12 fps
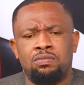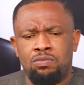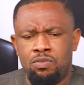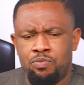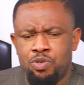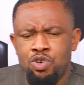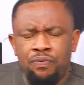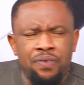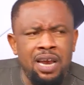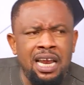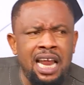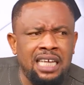Bruno
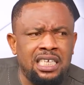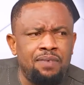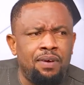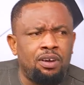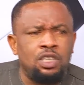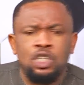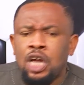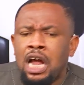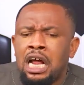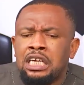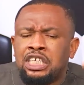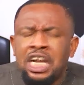Fernandes never,
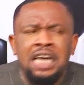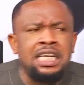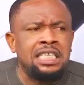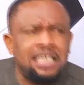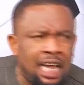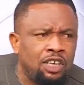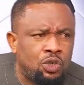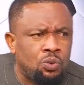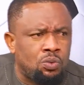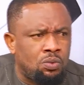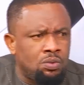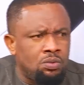uh, Jadon Sancho,
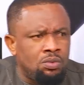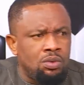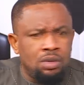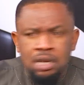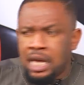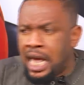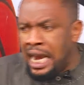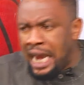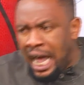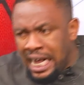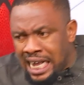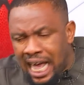
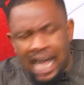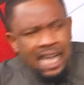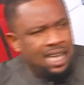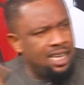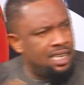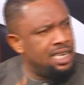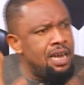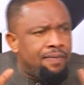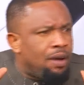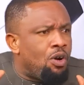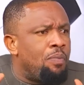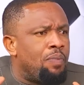Elanga never
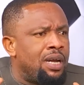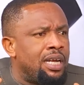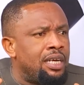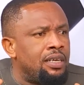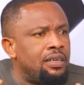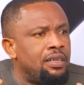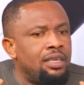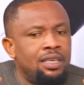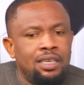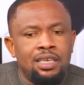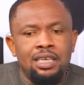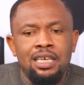complained.
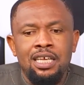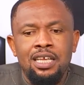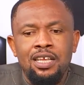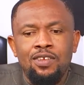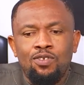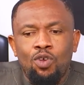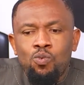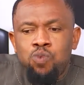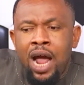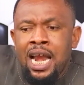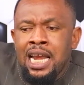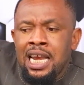So
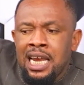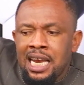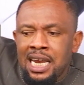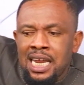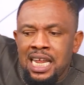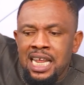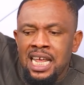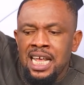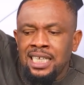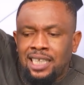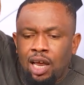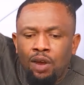when,
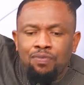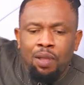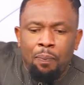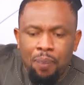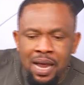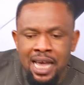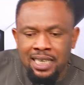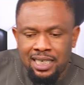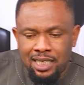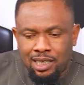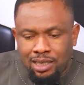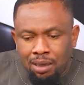instead of the players
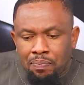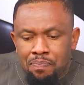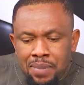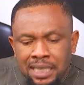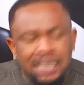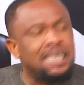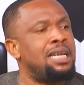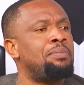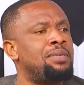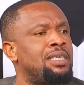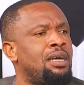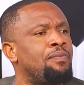submitting
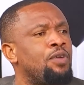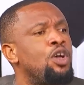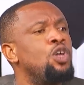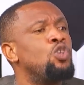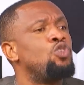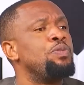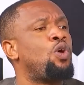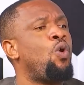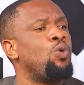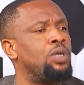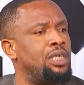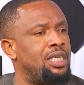themselves to be
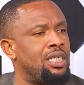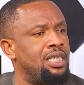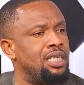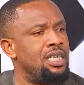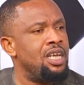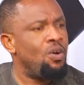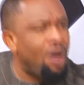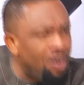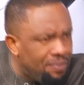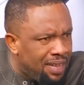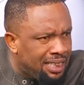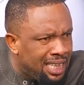coached, one
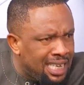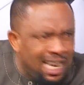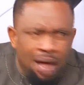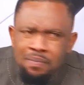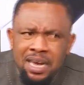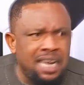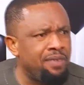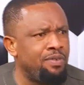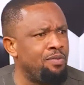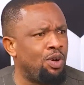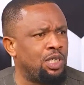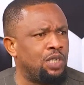of the things that made it even
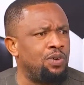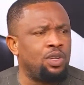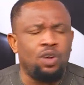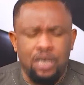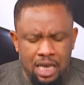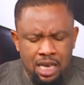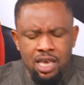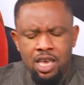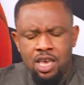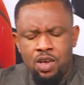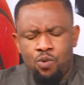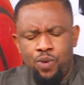more serious. Okay,
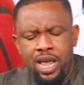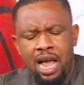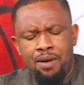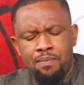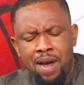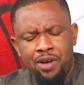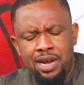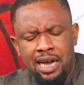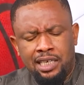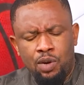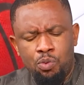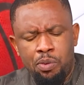we have, Man
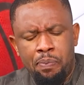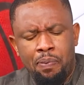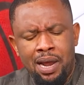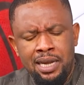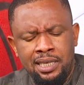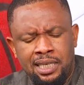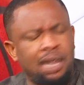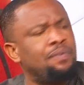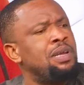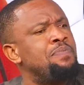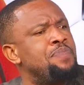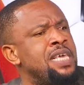United will be playing
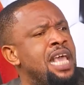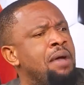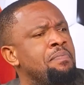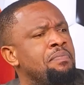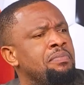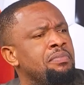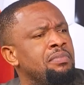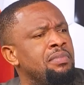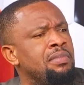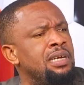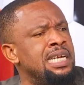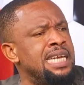7 p.m.
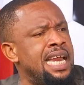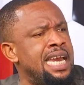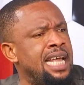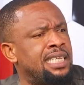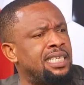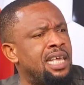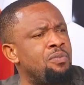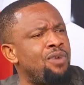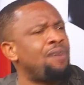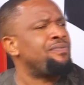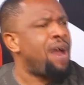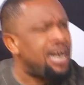in the next game.
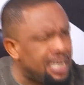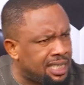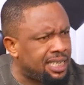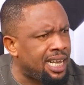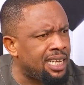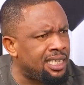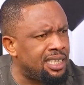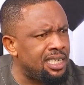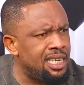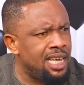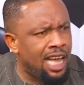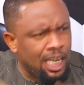Ravani says,
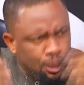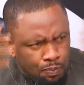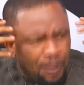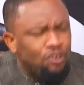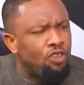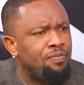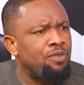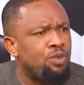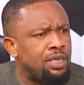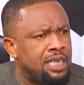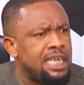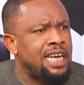as part of my
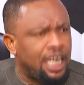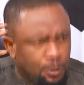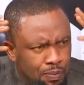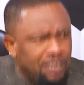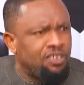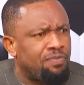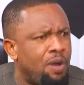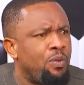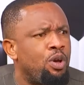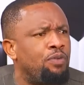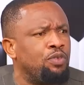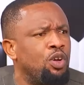routine, as part of my way
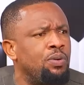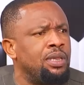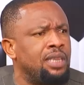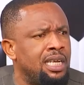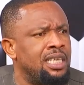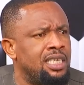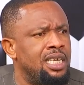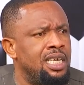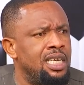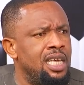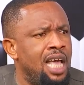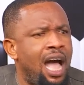of doing things,
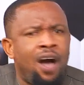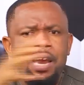our